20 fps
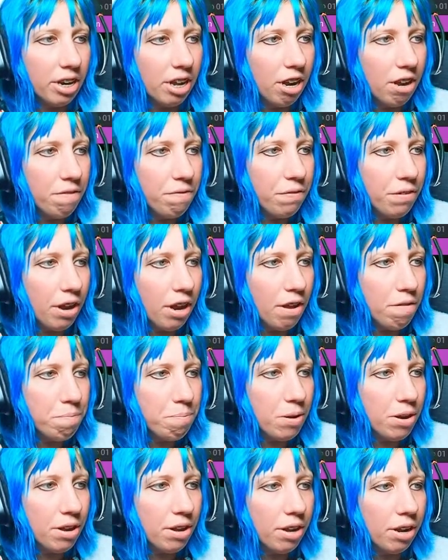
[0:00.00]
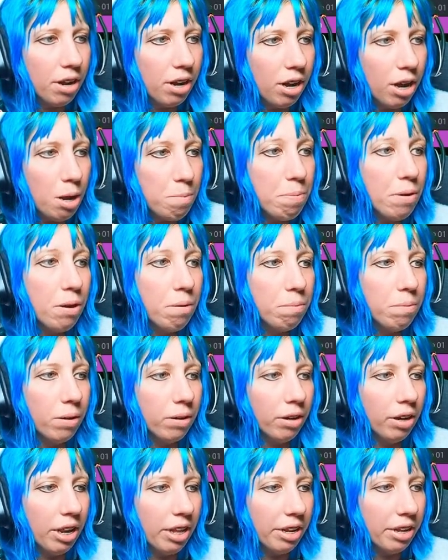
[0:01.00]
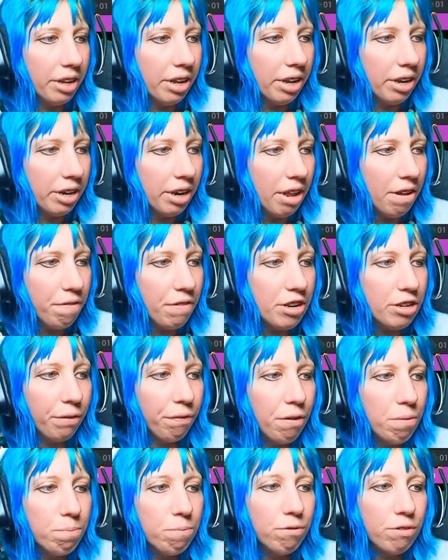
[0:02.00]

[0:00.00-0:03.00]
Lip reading: I put one link in. If it's from